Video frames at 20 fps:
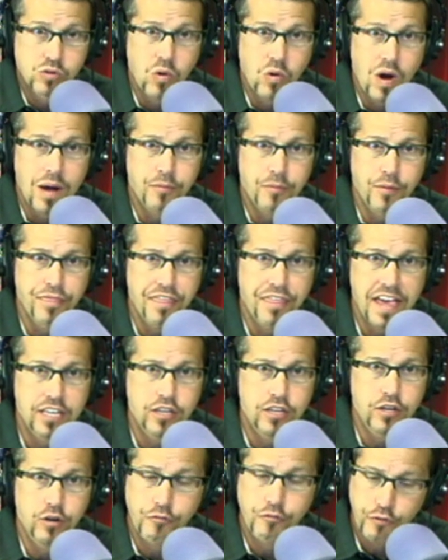Kvapil,
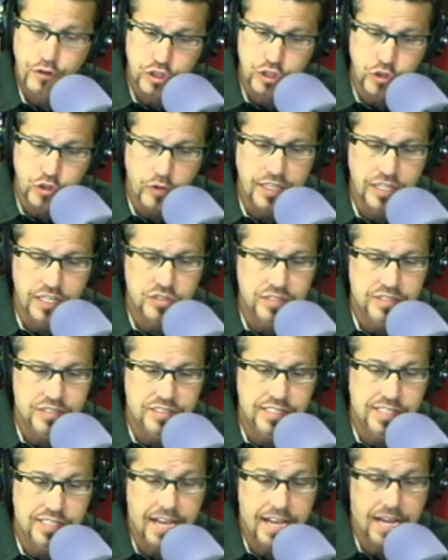thank you for joining us
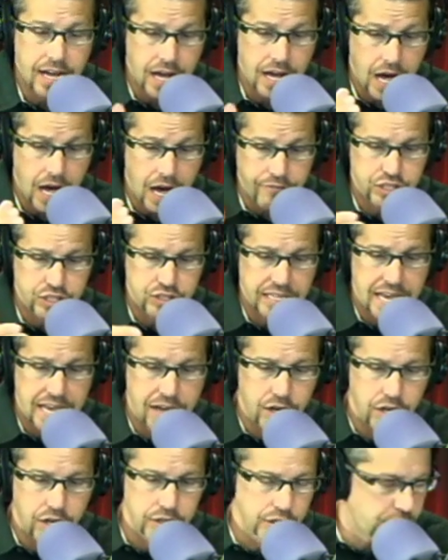today. Obviously
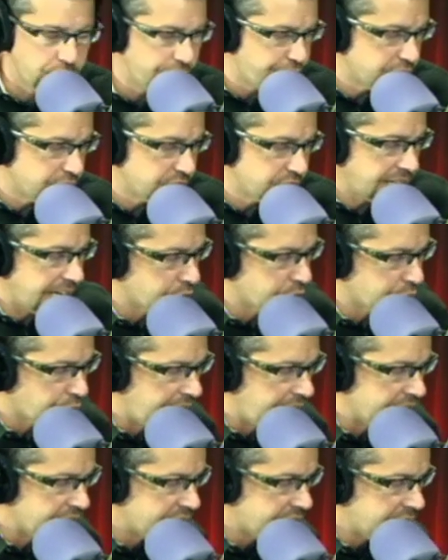out on the grid for today's
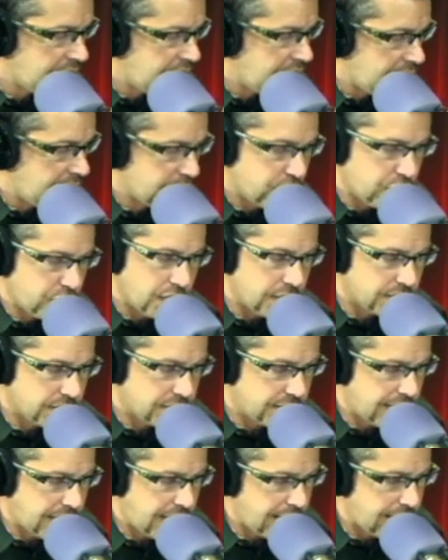race. Good luck
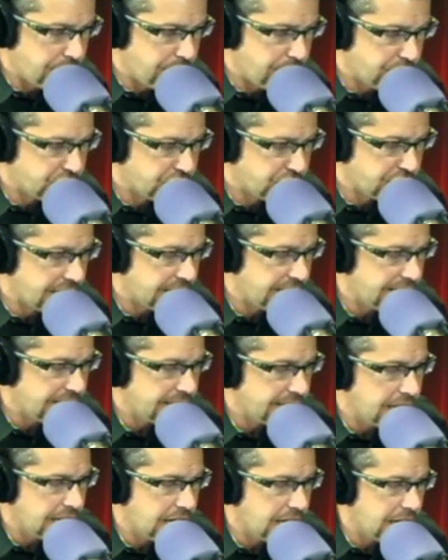today at Michigan,
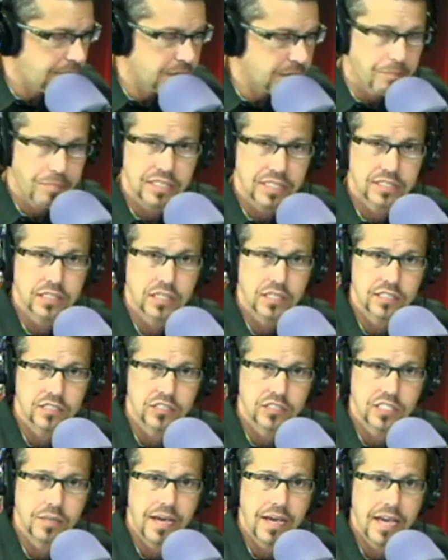and the best of luck
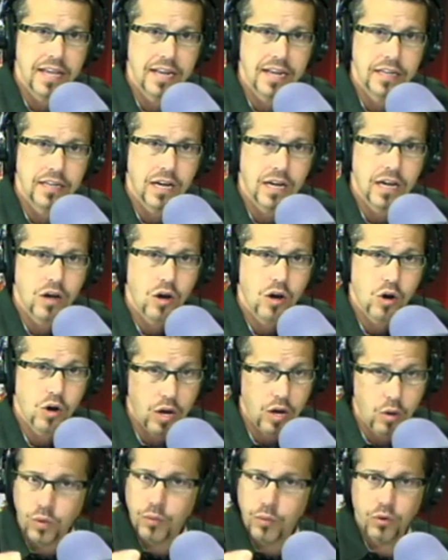to you, man. And
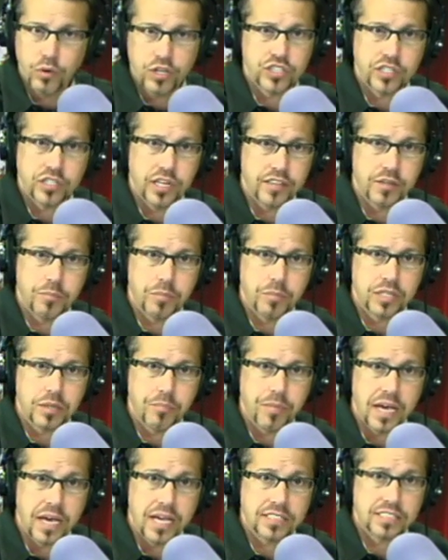we wish you nothing but the
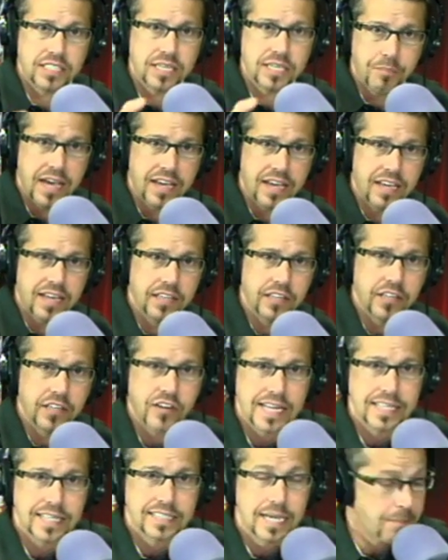best. Get back in there,
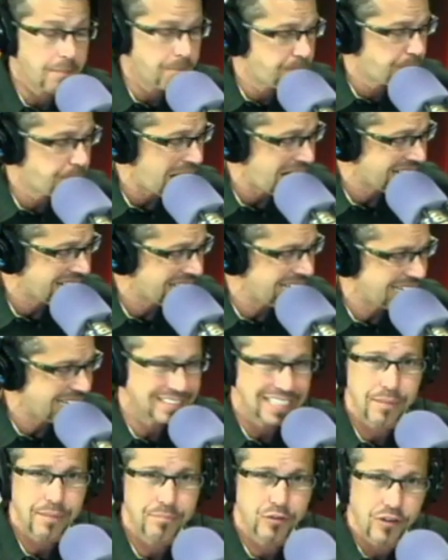back in that
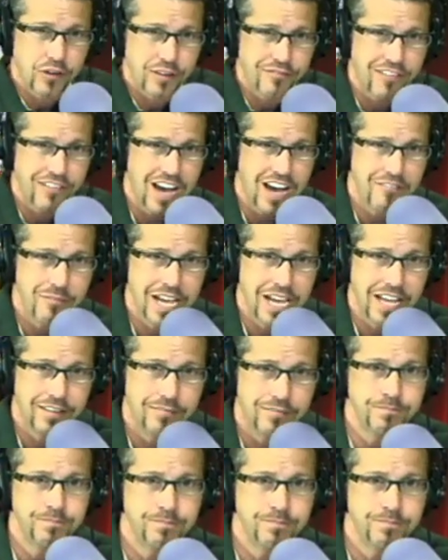top 35, man.